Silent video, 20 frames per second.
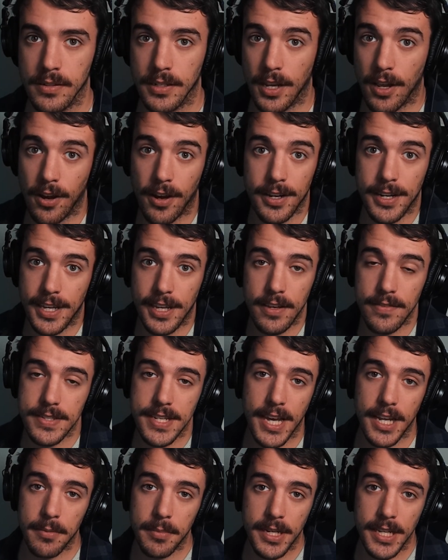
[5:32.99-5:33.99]
God gives
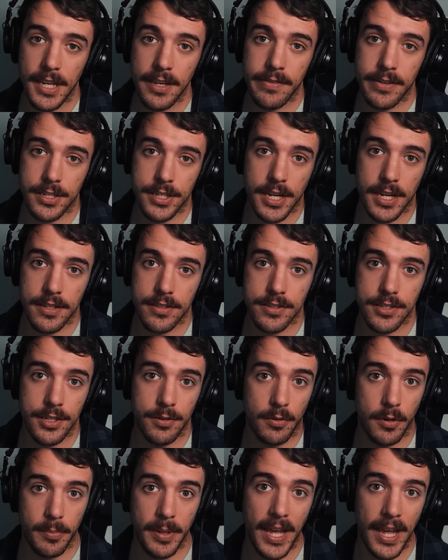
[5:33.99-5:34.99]
Adam and Eve a chance
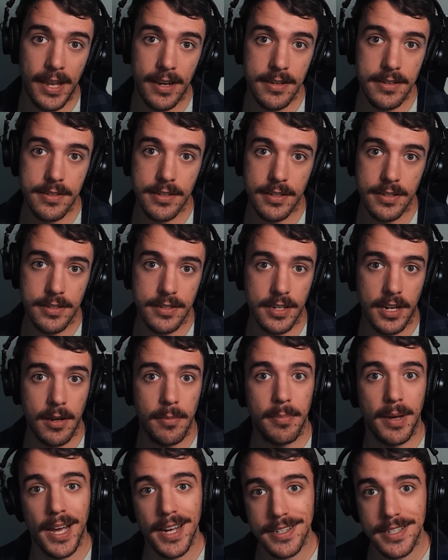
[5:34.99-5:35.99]
to repent and to
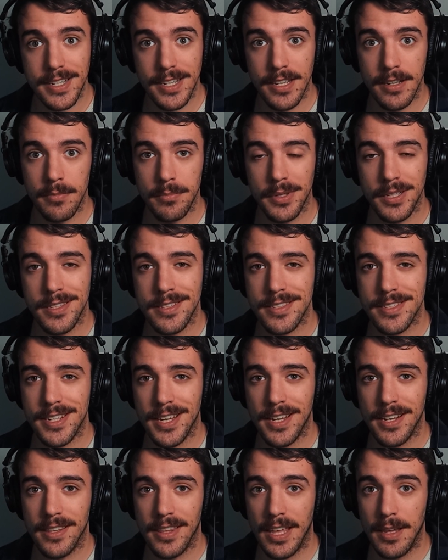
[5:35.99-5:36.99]
come back to him, but
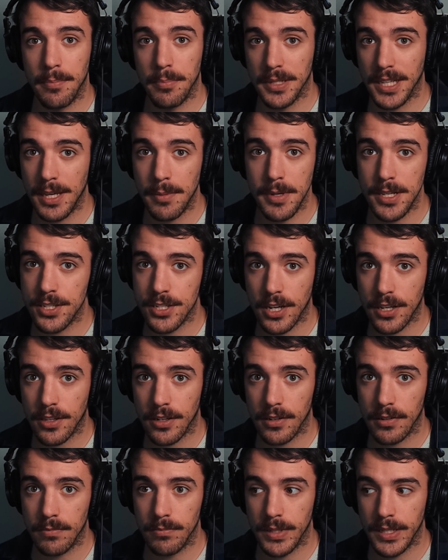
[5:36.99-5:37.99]
instead they blame each
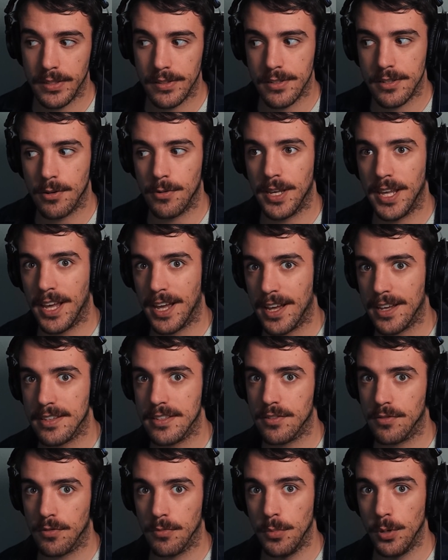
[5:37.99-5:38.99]
other, and so he
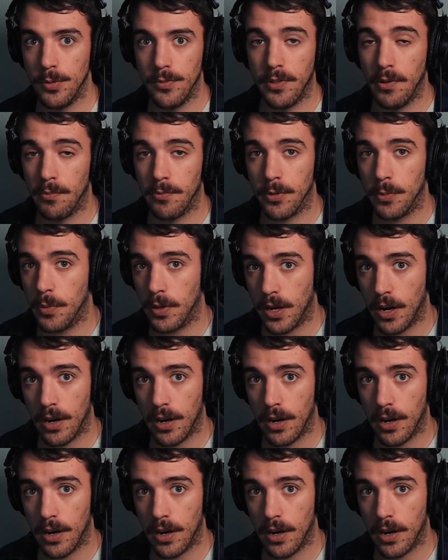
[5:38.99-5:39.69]
has to remove them from the